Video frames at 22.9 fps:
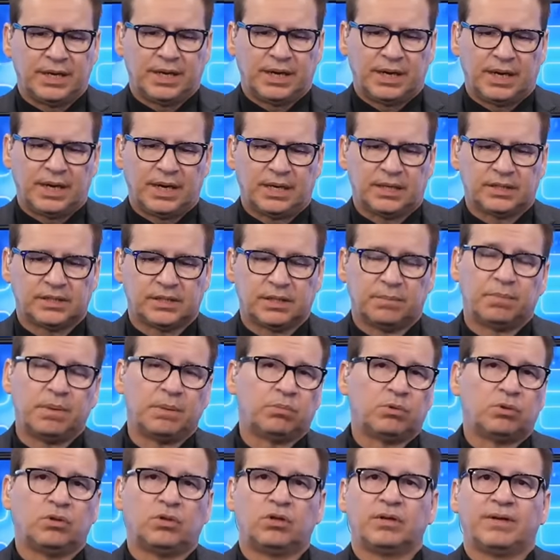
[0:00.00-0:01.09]
Some
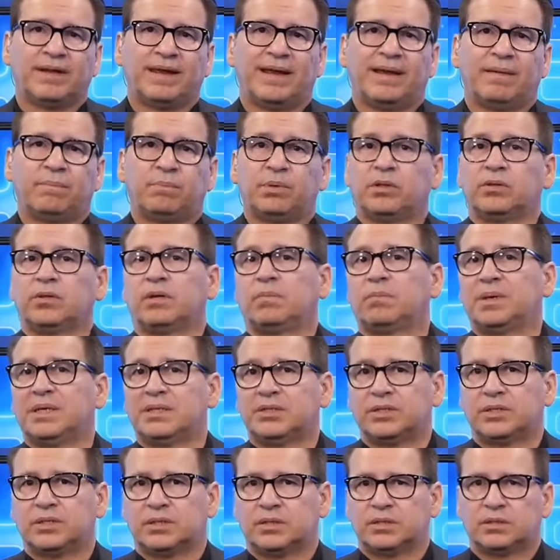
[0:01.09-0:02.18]
people look at building
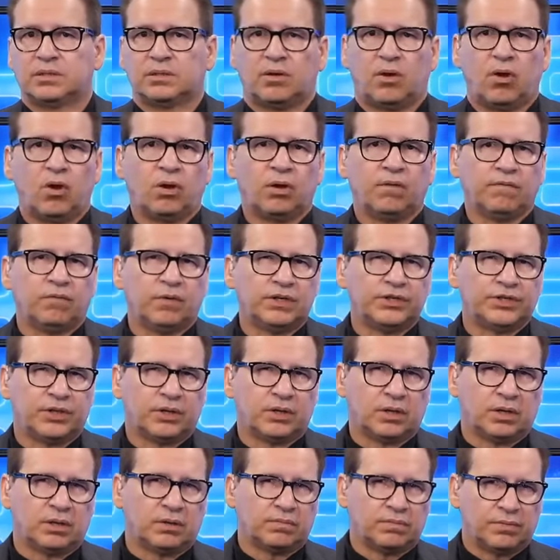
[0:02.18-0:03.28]
businesses, all of which
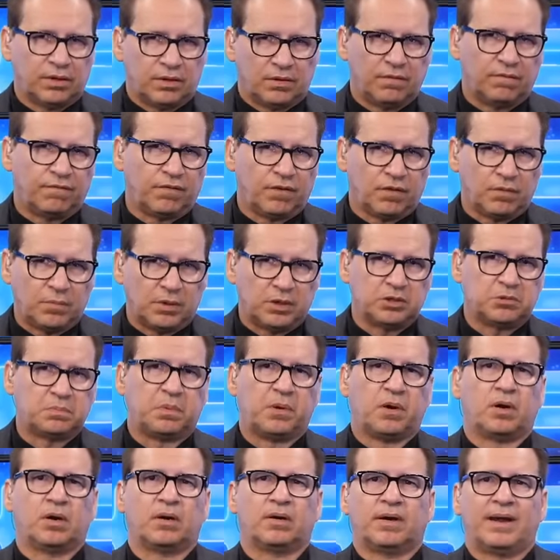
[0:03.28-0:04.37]
are, you know, for the most
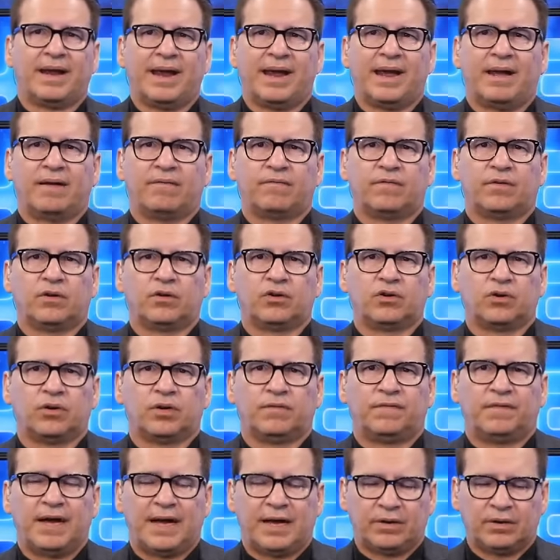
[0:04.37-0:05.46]
part, have good
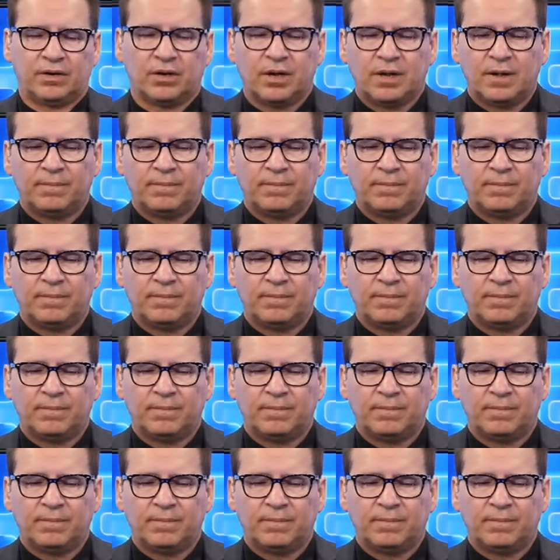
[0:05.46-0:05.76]
value.